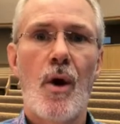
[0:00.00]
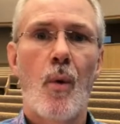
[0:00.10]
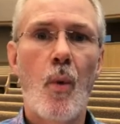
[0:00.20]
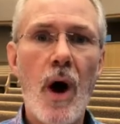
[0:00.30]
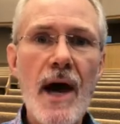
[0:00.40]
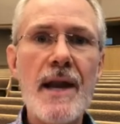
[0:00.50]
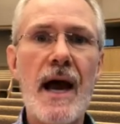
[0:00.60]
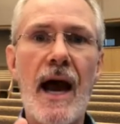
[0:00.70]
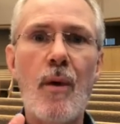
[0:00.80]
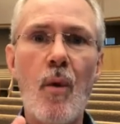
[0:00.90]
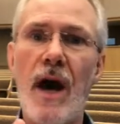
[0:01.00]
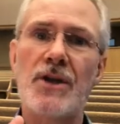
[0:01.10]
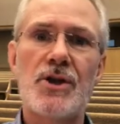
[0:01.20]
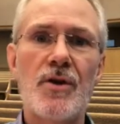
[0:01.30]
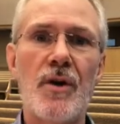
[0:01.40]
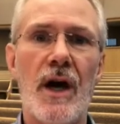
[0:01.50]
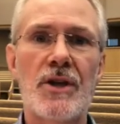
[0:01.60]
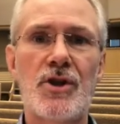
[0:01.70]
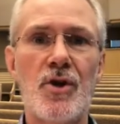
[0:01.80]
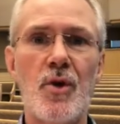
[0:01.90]
One, I want you
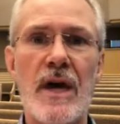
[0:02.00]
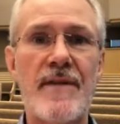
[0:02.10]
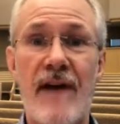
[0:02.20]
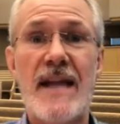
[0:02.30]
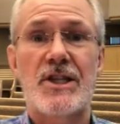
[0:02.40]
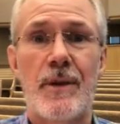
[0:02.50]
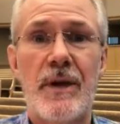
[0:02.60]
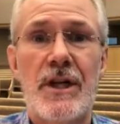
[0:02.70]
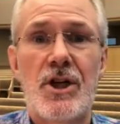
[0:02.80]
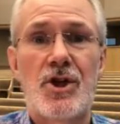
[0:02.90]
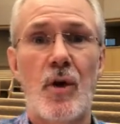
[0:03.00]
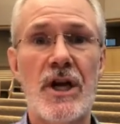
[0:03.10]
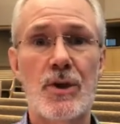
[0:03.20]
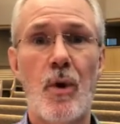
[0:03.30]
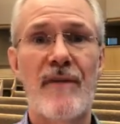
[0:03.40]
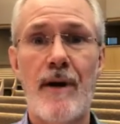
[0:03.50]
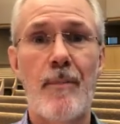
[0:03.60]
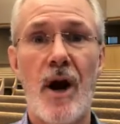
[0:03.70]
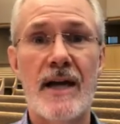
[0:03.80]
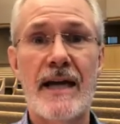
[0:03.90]
to invite somebody to join us in one of our
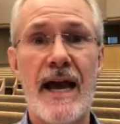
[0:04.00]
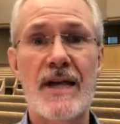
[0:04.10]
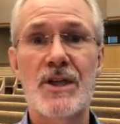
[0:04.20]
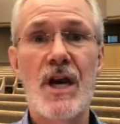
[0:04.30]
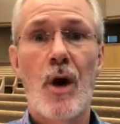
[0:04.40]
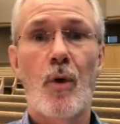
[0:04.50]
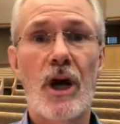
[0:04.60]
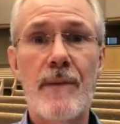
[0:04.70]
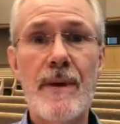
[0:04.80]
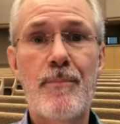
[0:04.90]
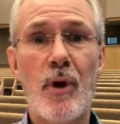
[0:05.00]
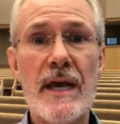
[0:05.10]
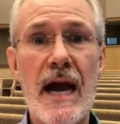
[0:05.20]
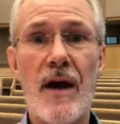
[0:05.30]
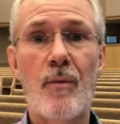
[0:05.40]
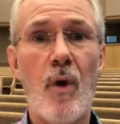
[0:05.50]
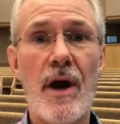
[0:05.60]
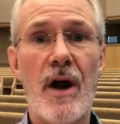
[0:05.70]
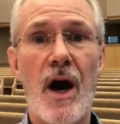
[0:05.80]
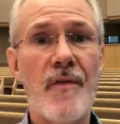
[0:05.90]
broadcasts. We're going to be putting out
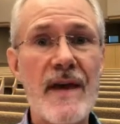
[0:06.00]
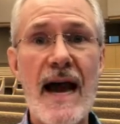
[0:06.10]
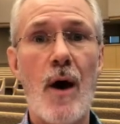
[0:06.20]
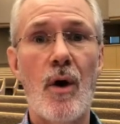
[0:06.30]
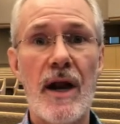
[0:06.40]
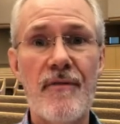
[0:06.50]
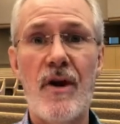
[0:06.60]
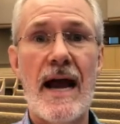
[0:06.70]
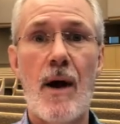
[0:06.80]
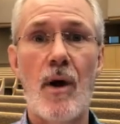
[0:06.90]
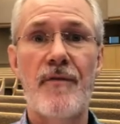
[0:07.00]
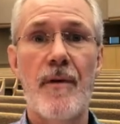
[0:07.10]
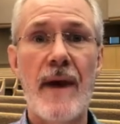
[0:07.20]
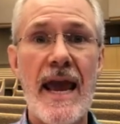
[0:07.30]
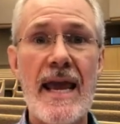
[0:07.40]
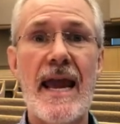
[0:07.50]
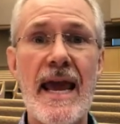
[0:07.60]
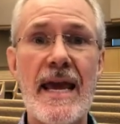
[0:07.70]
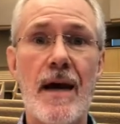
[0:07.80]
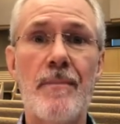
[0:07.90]
one on the hour, every hour from 8
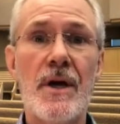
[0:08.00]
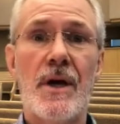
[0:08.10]
a.m.